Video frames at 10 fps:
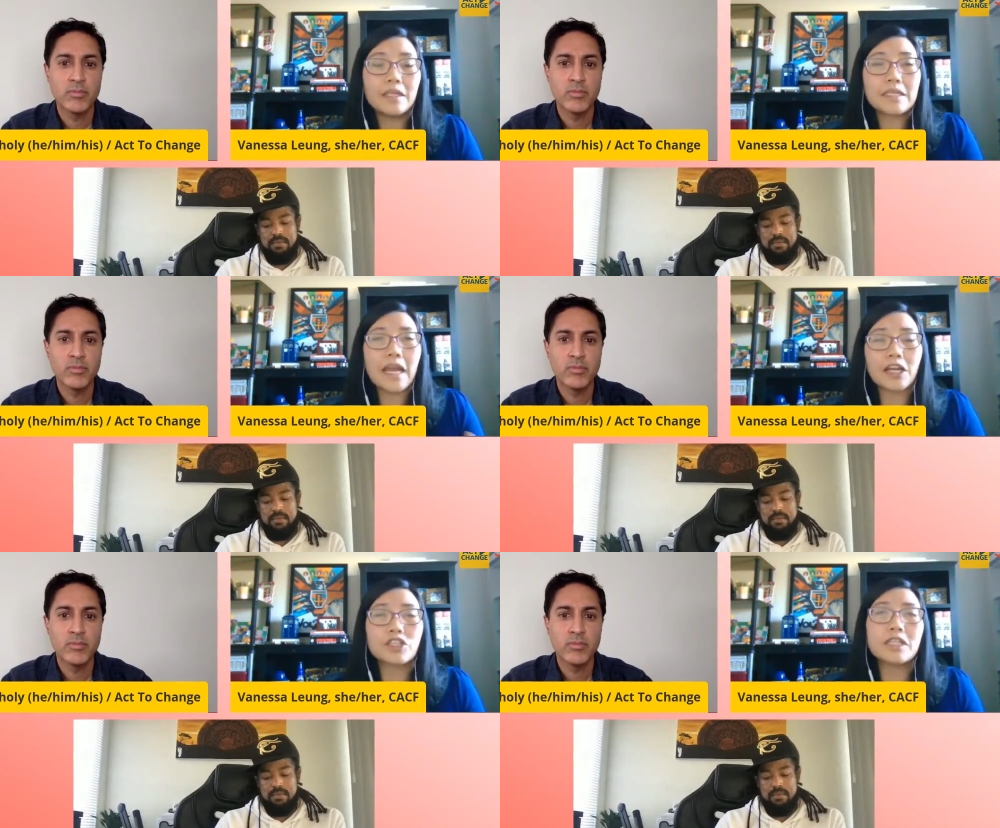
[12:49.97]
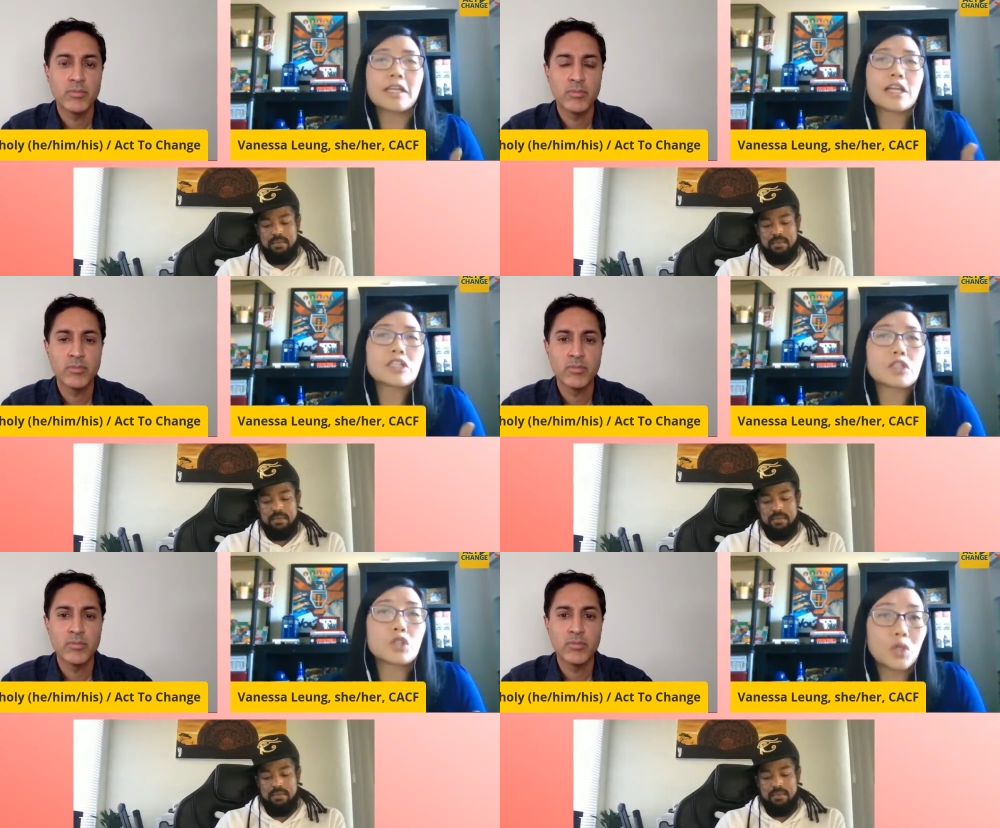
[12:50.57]
Speaker 1: is actually
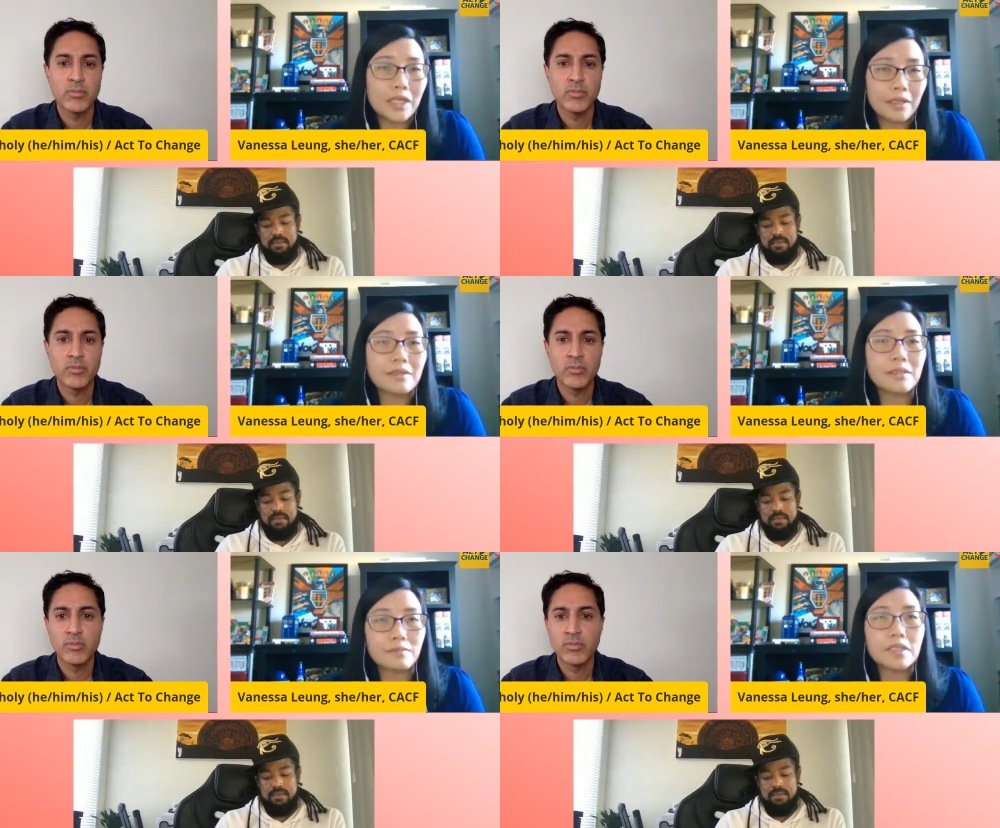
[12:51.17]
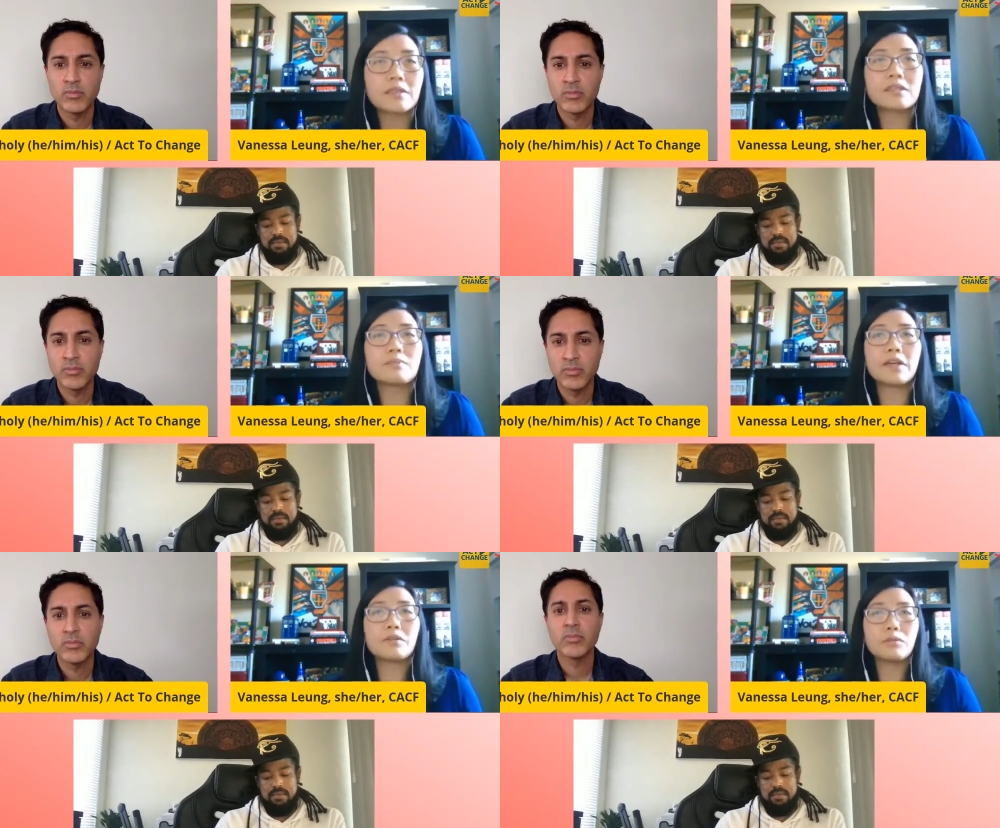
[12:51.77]
not just treating the
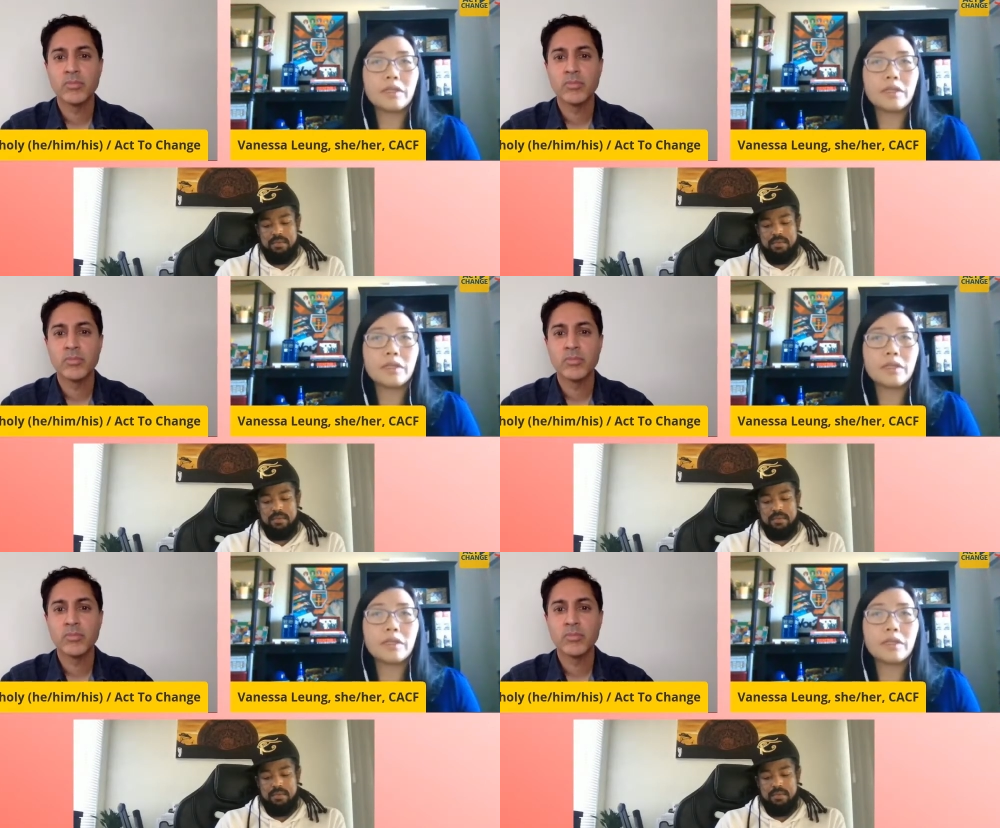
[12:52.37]
symptoms, but